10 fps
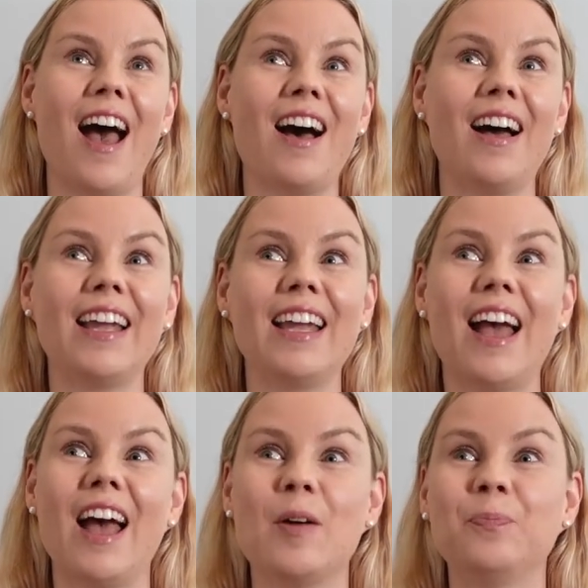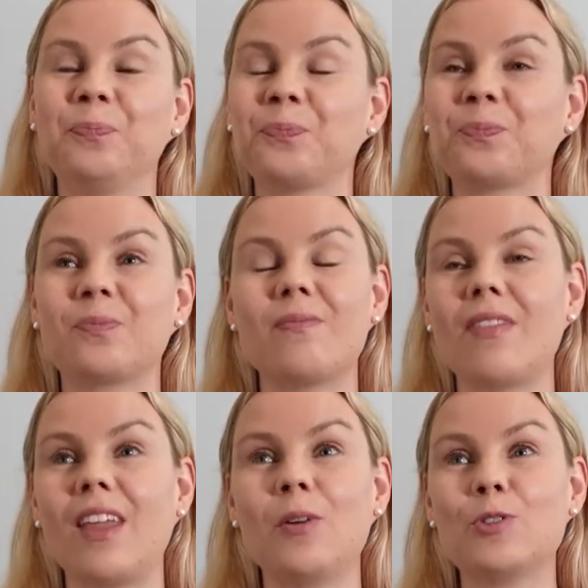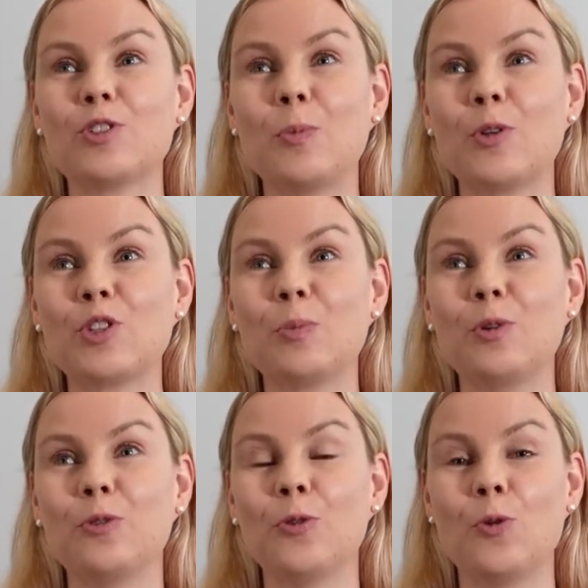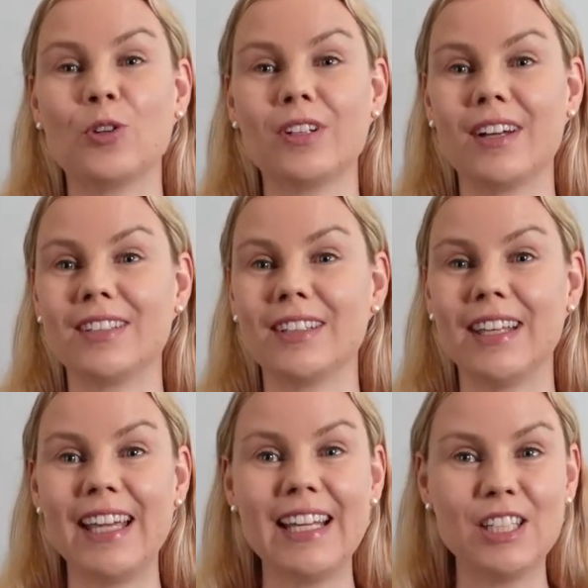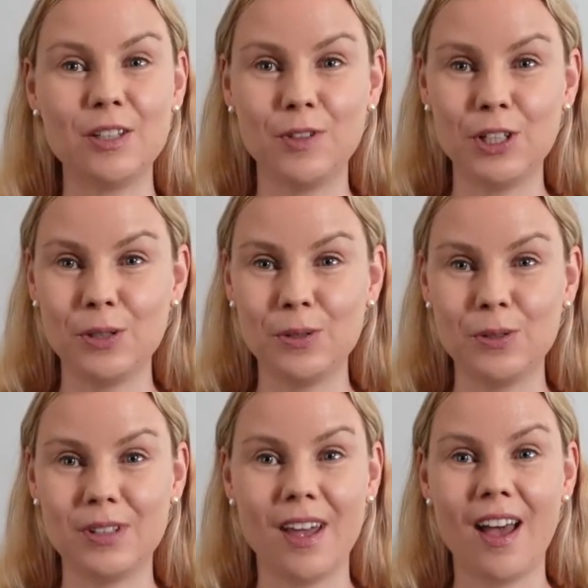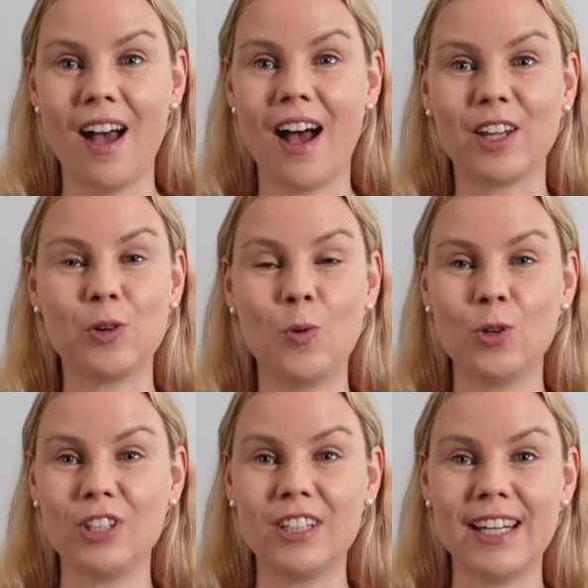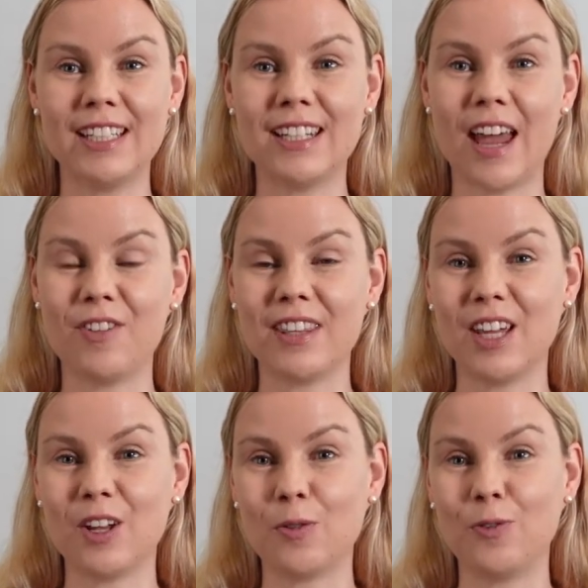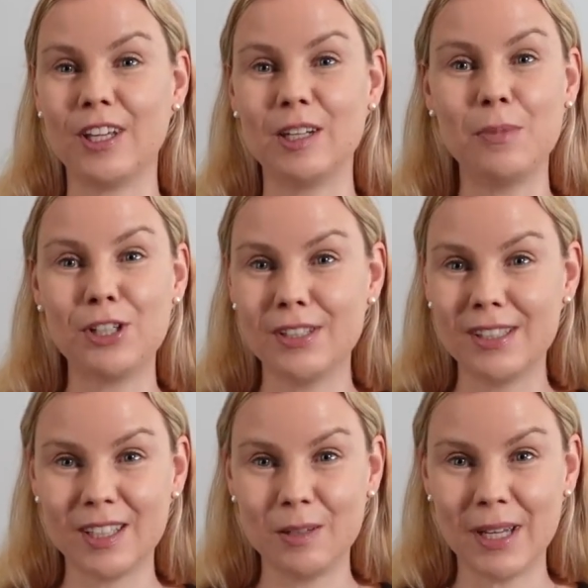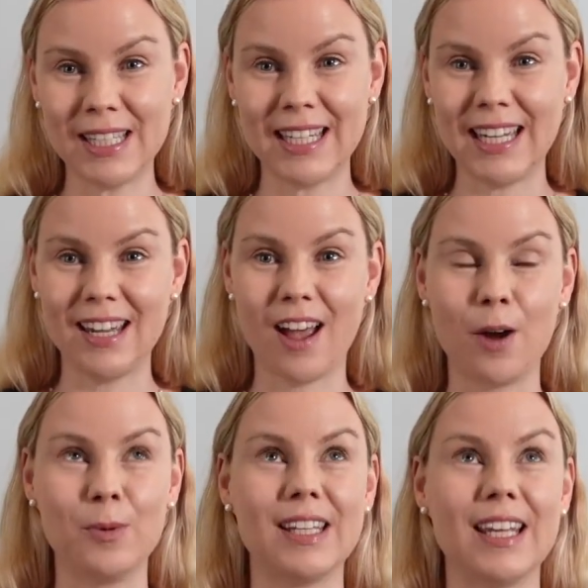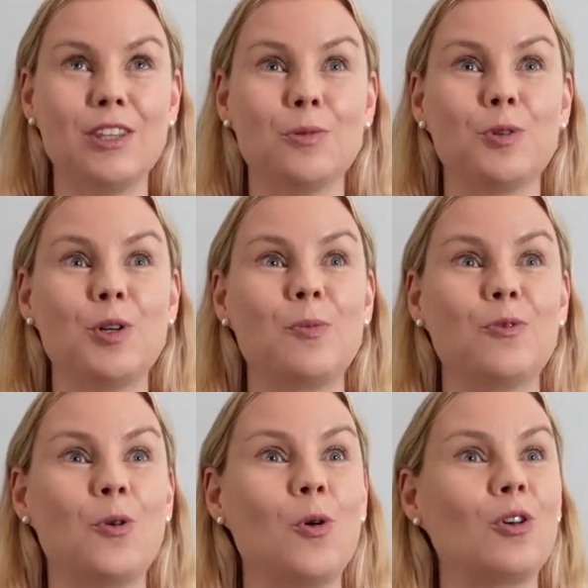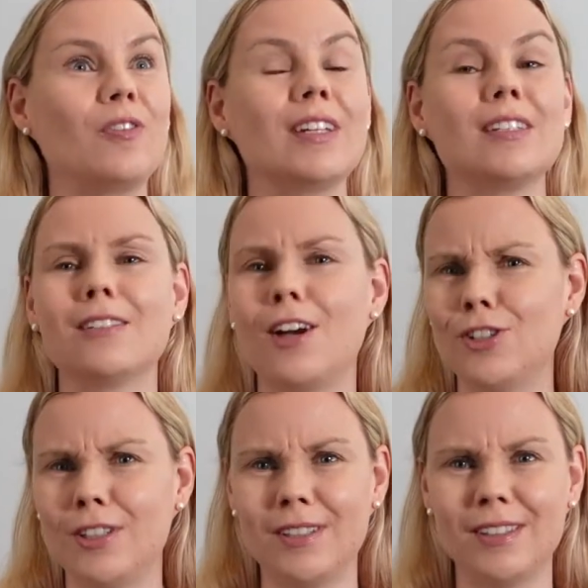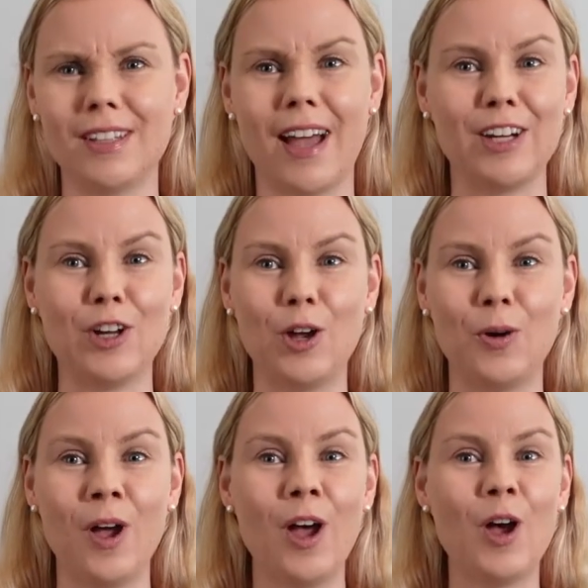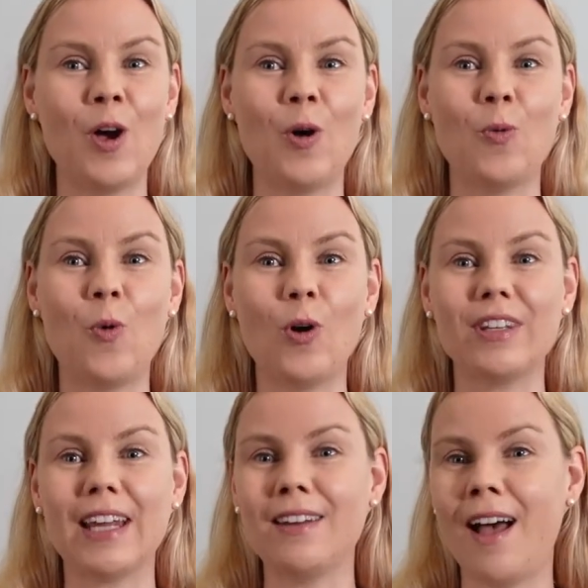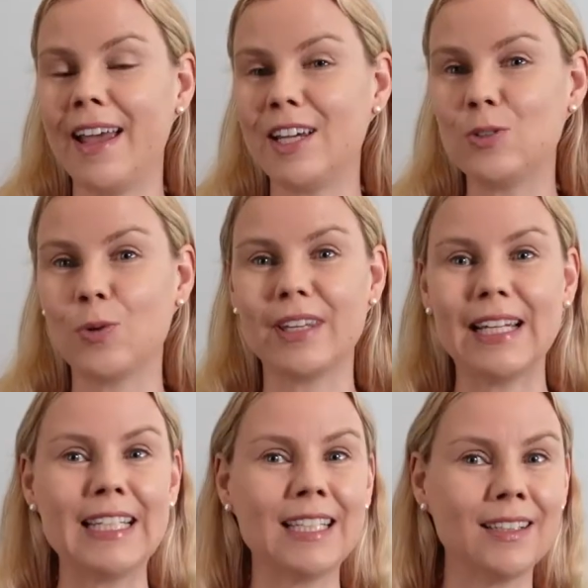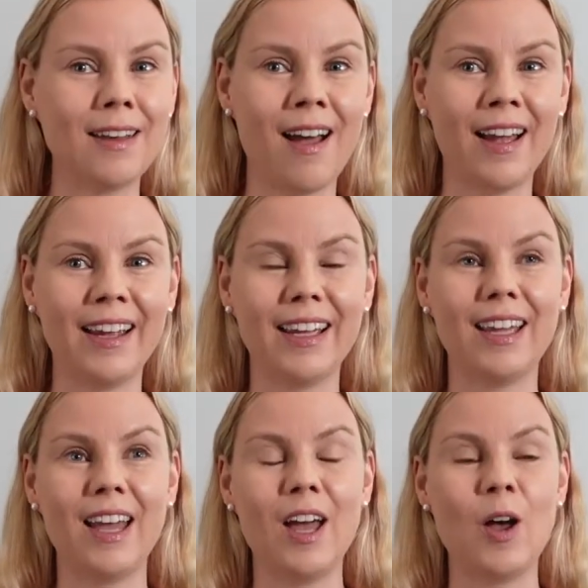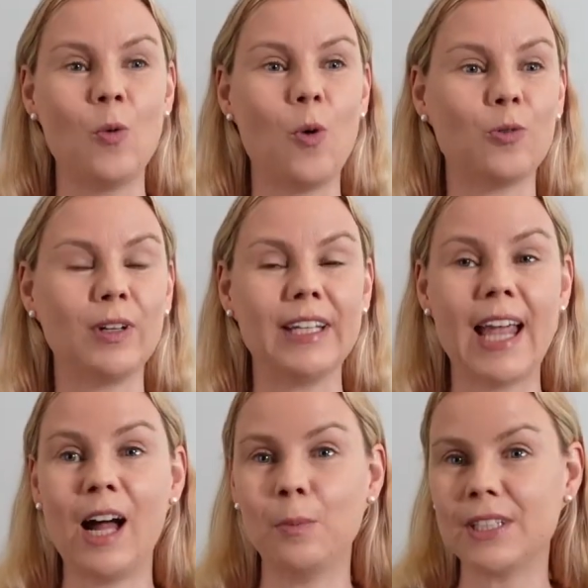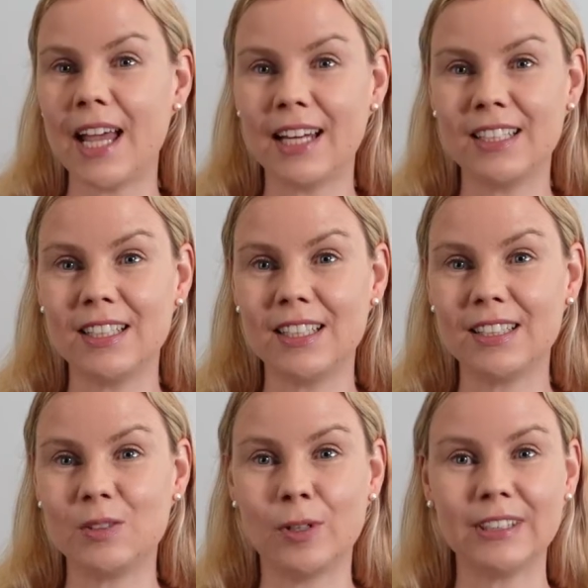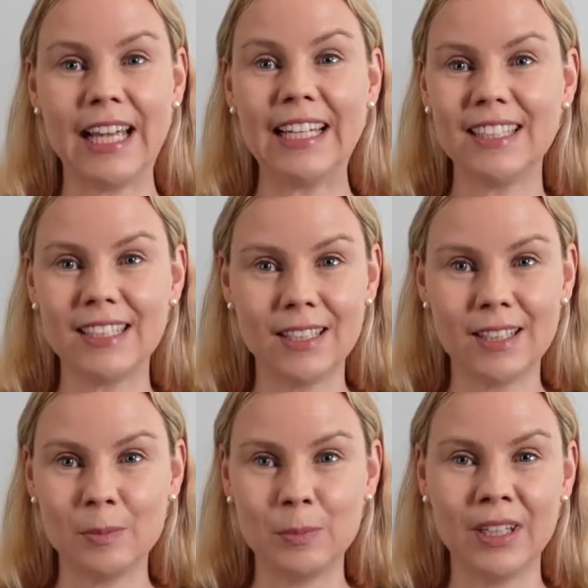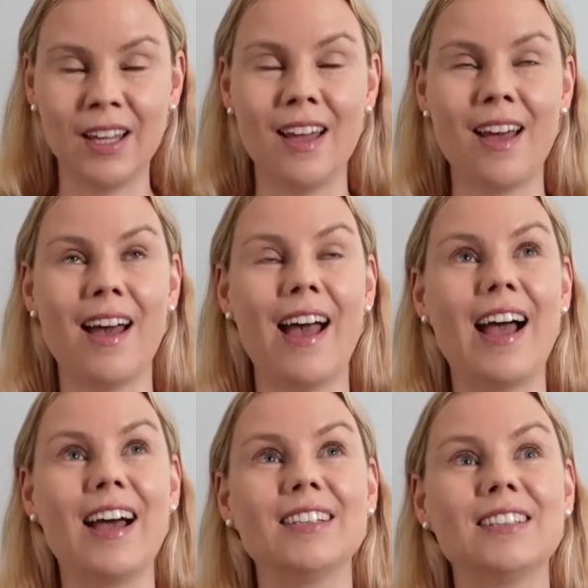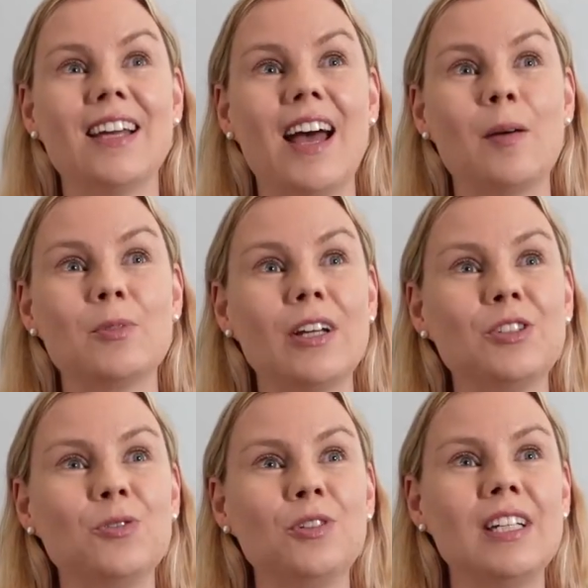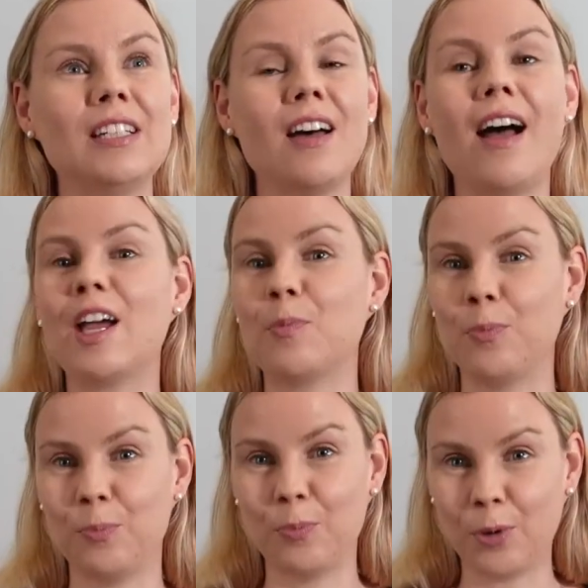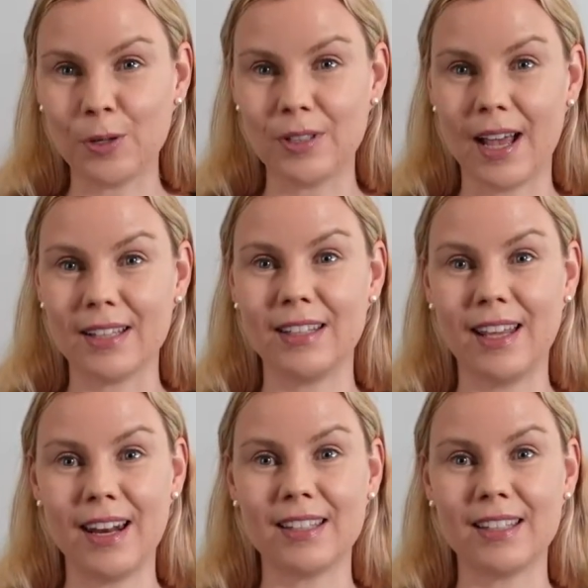I was responsible for organising the interviews. I coordinated everything for the admissions committee. I was in the room for all of their discussions. I know what they liked, what they didn't like, what really helped candidates, what hindered them. And so I saw the entire process. And then